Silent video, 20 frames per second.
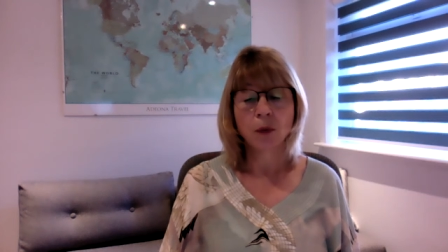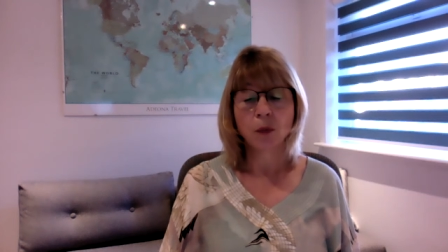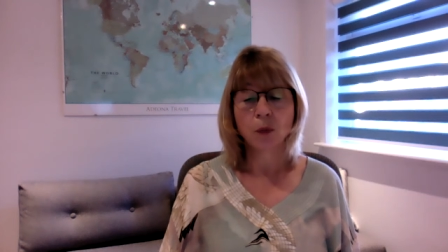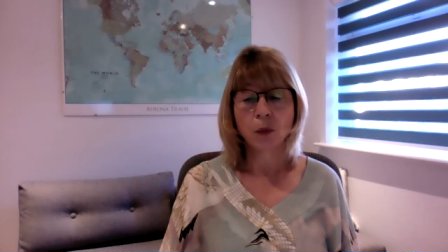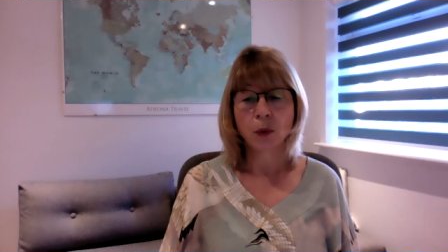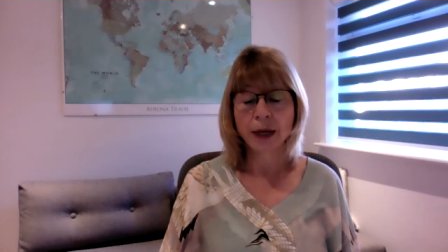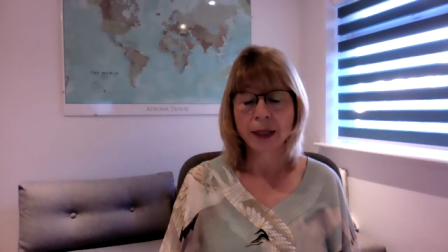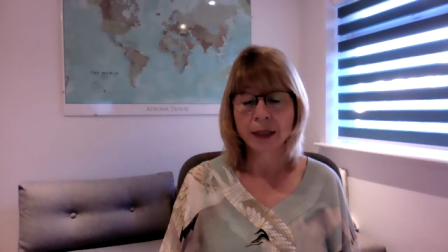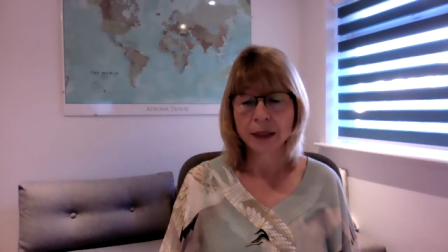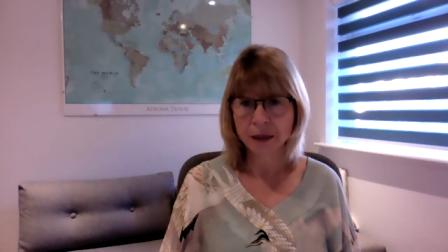
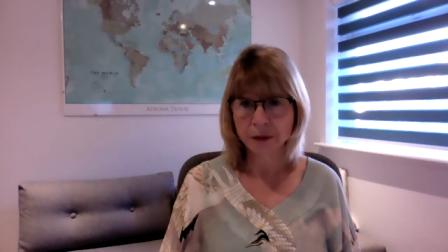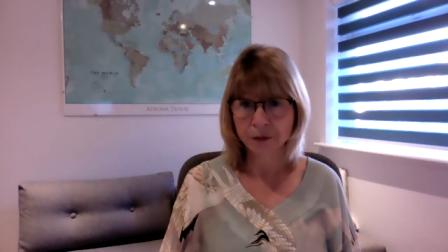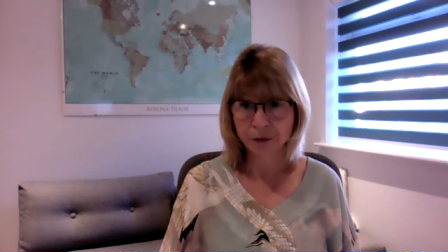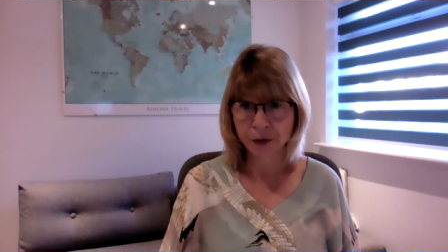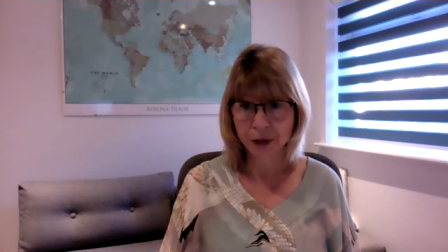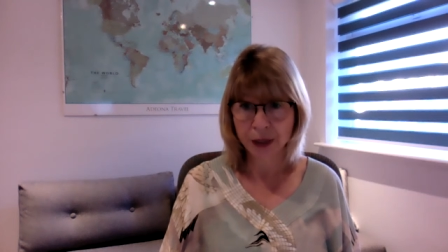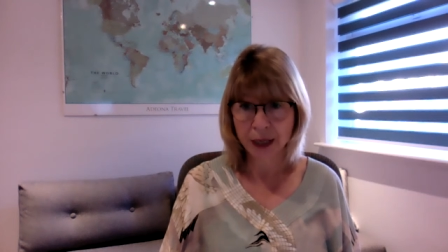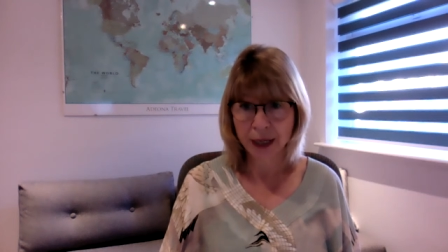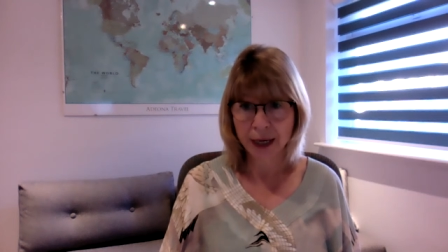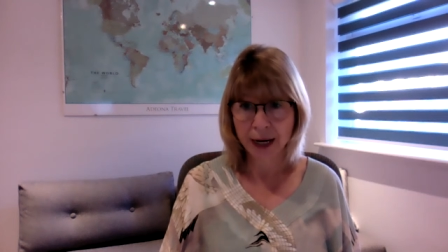waiting
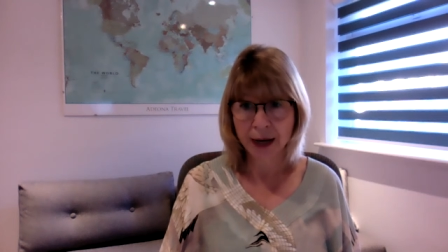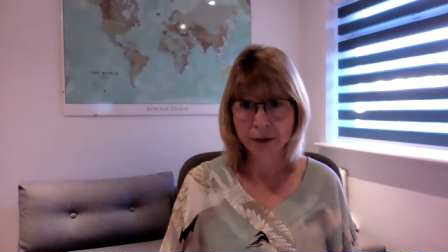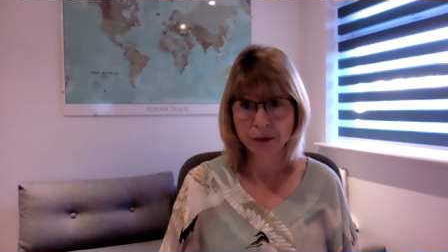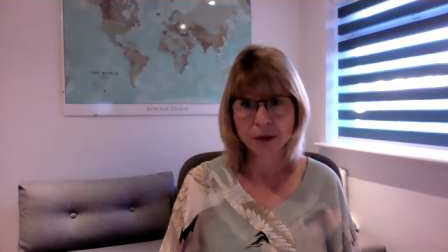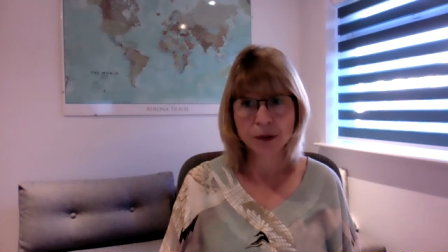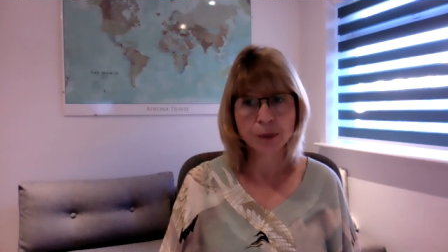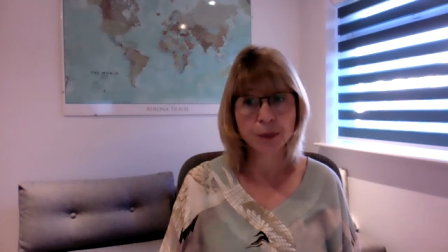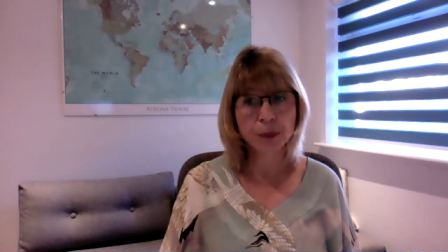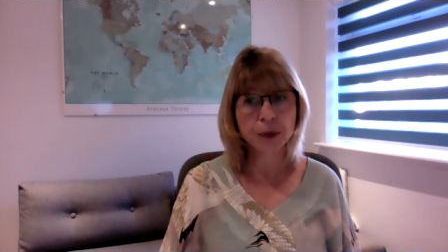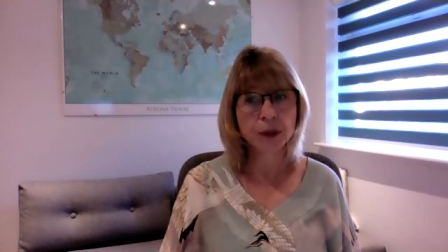for the
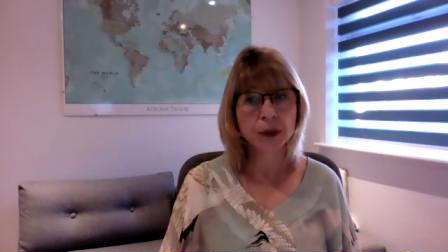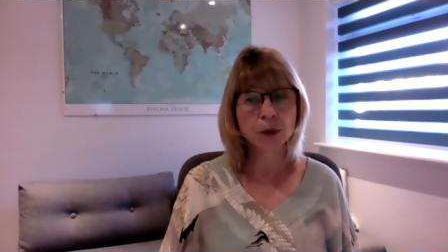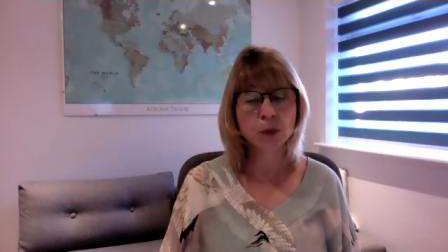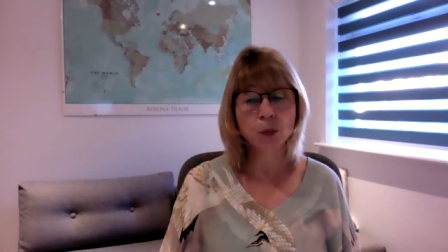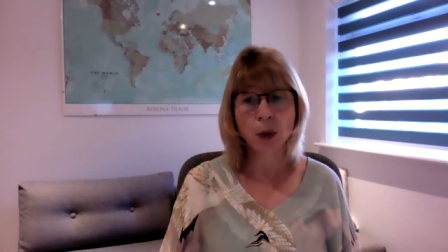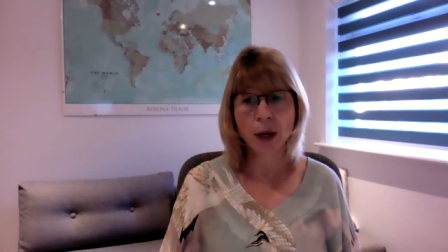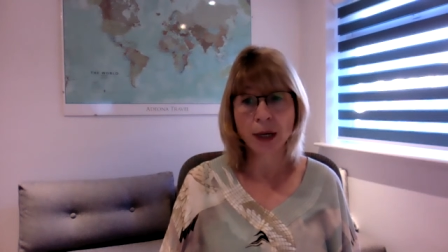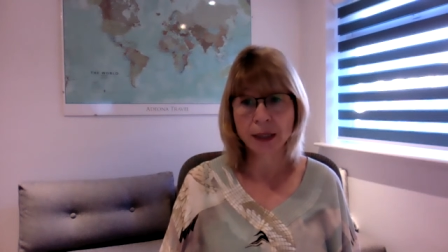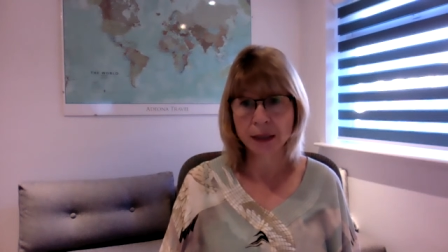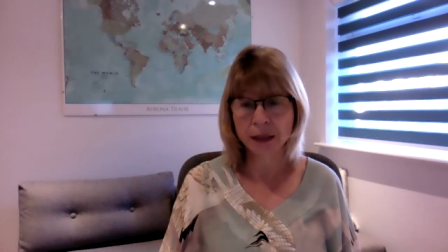announcements,
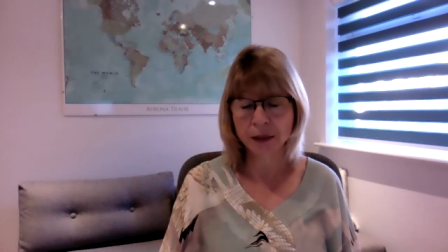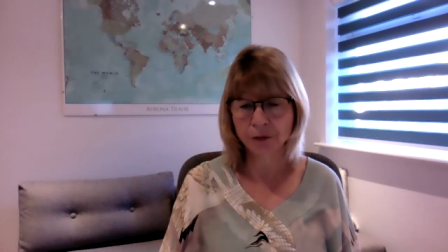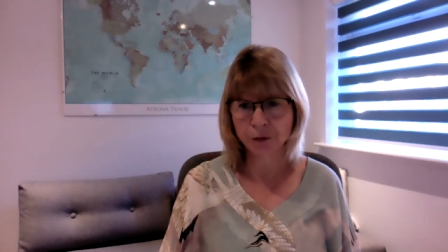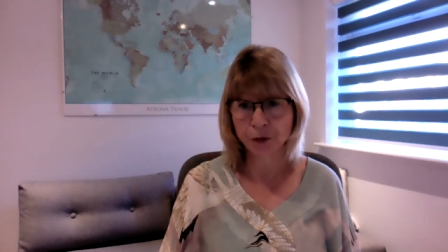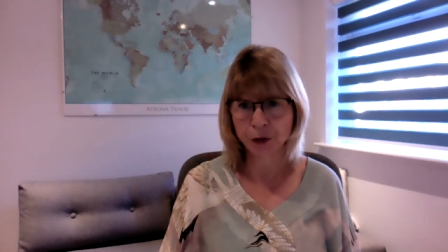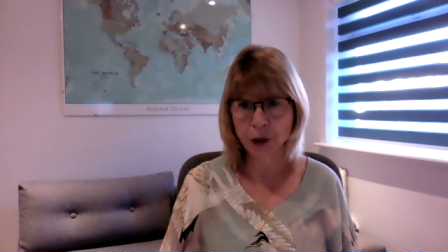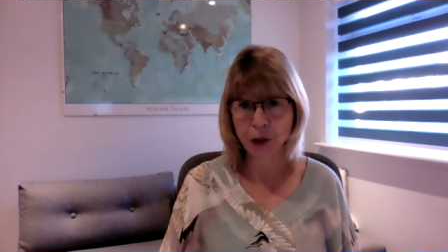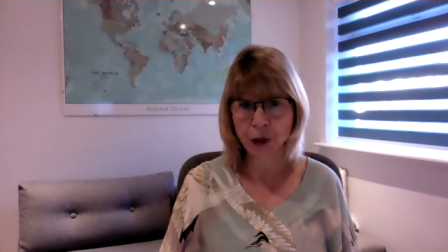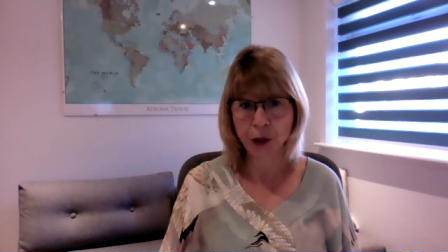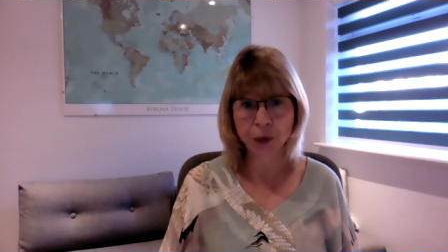waiting for
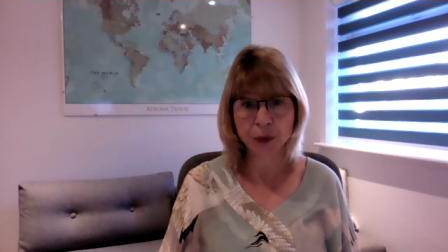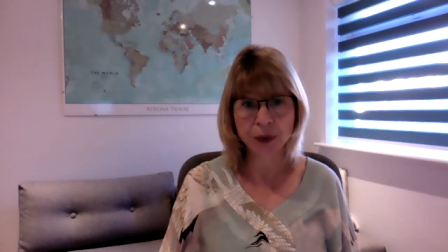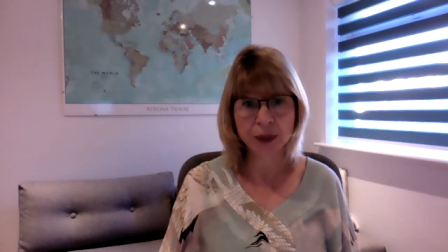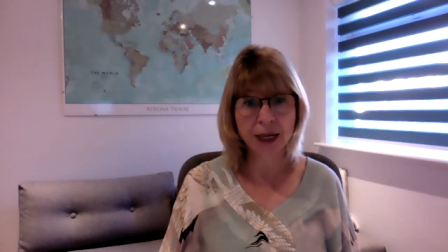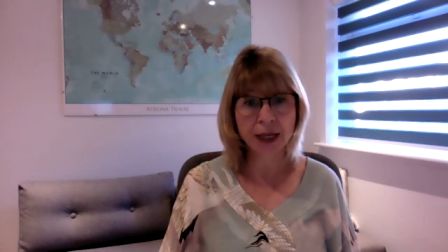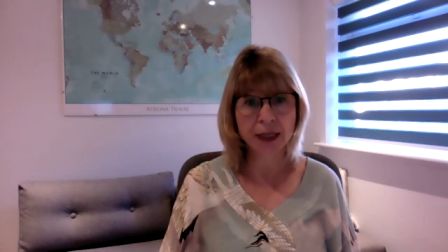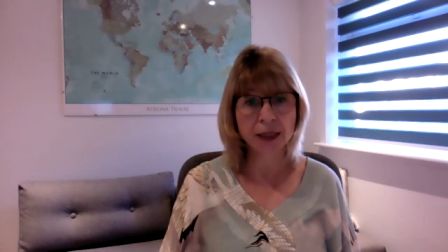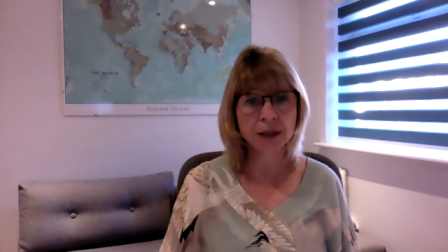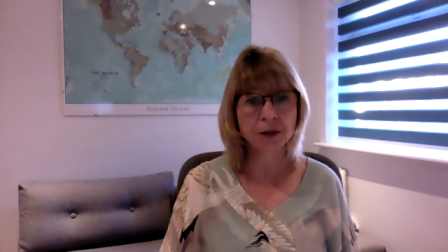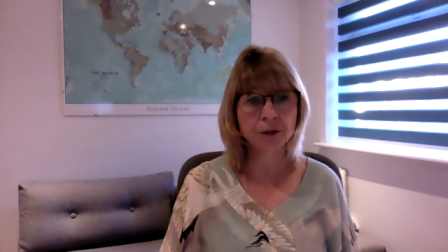the new
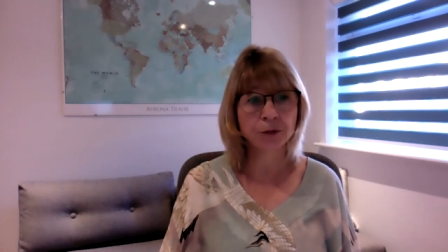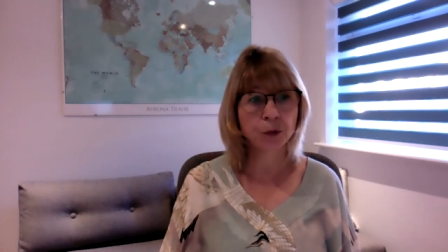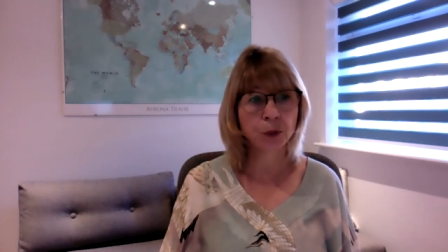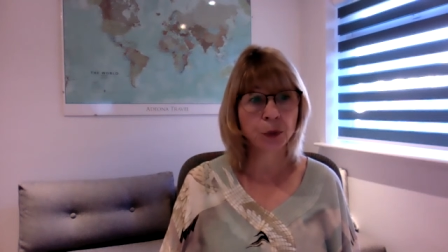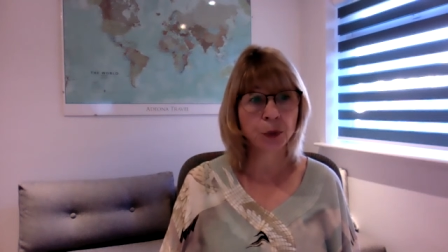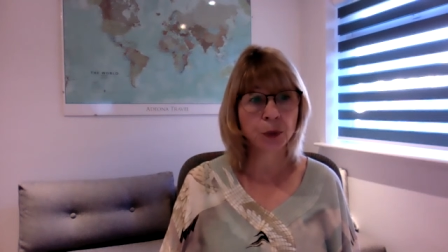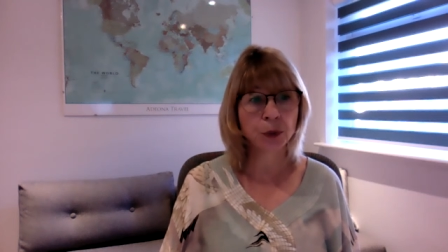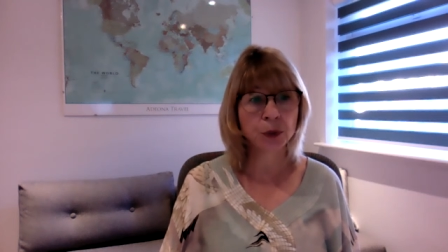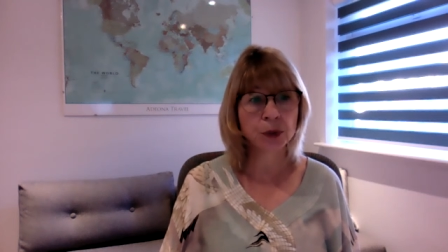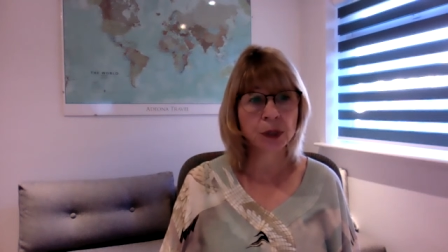sets of
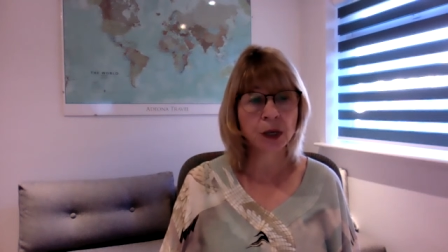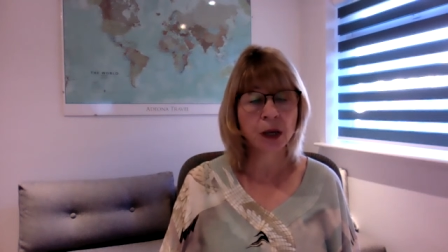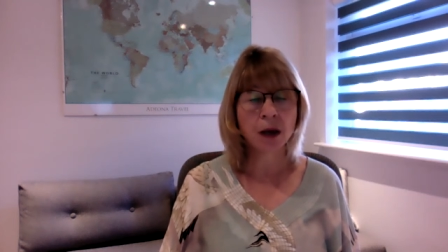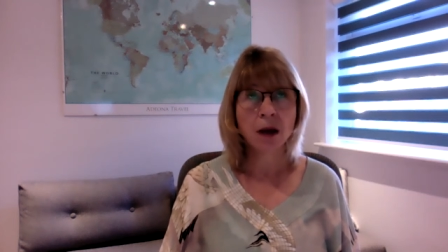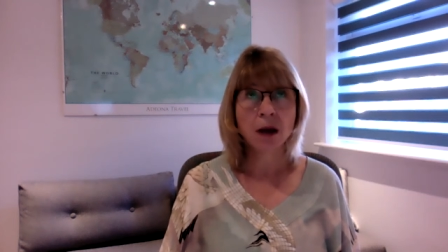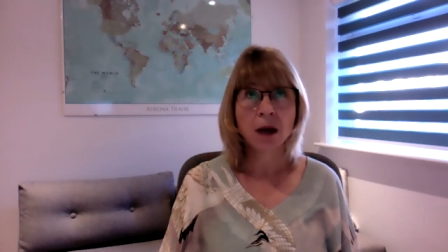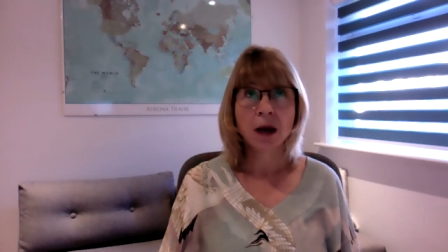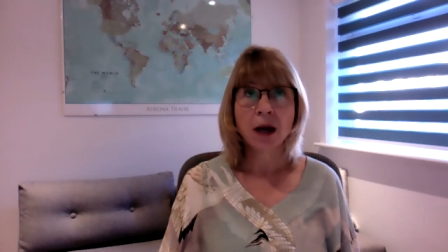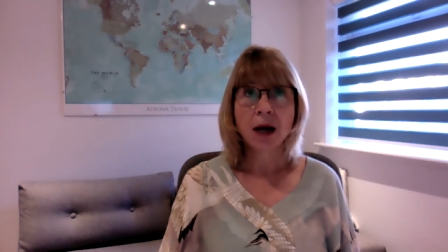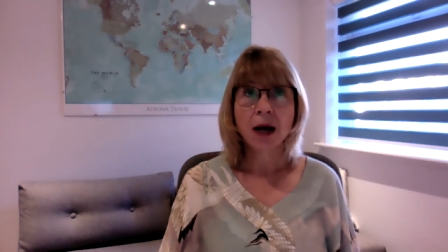rules,
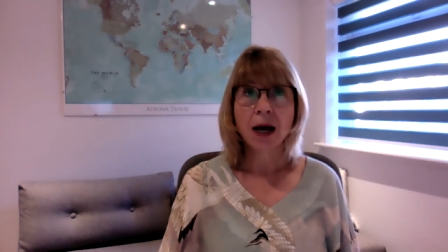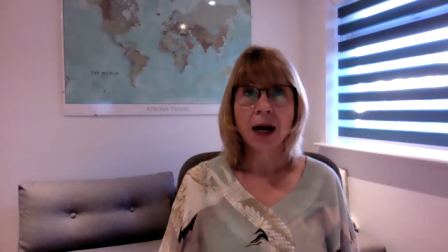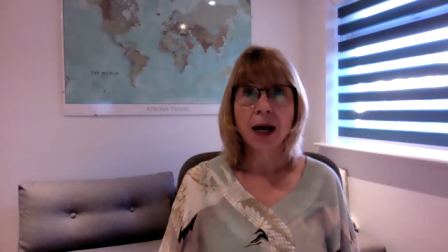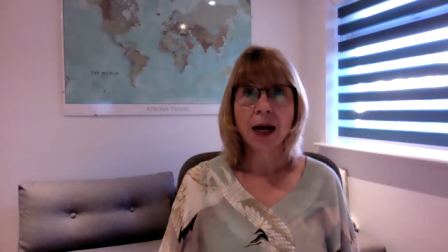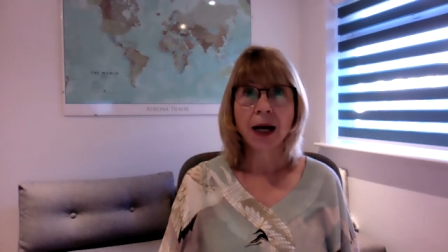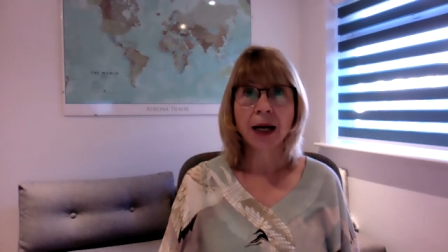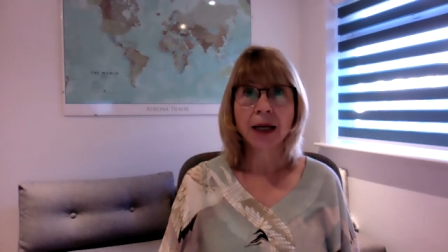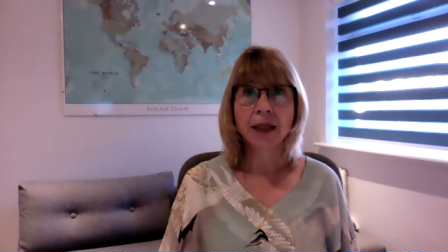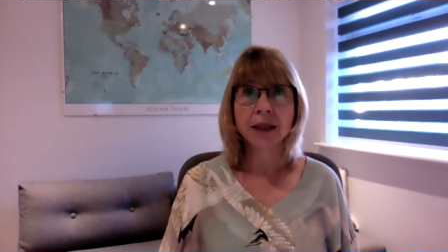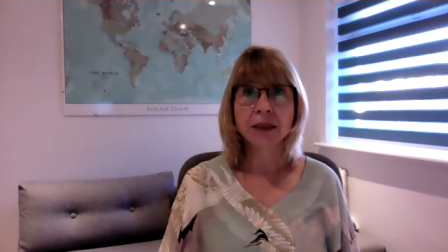
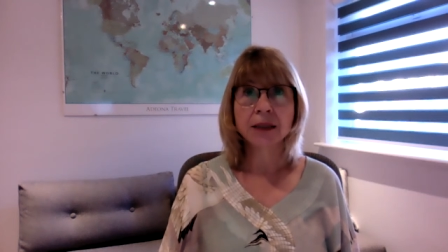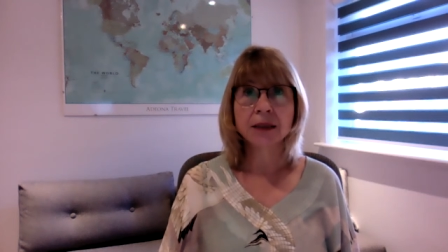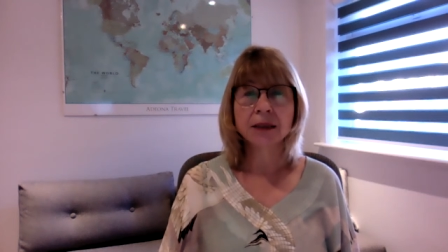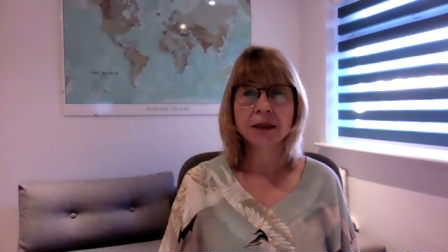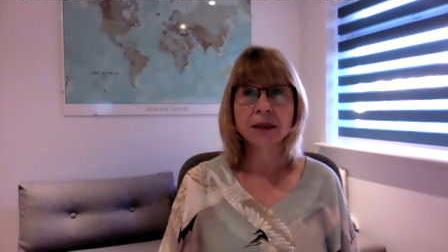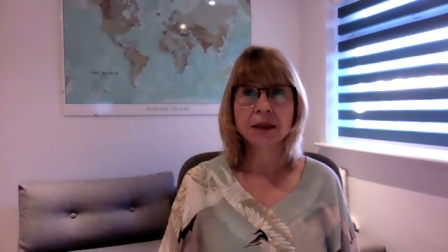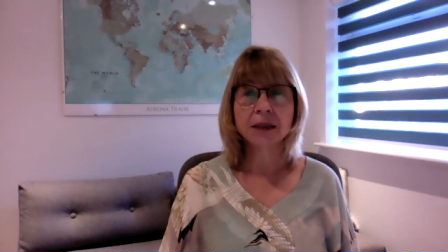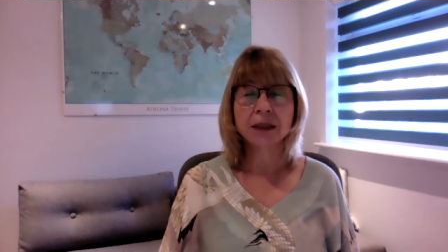and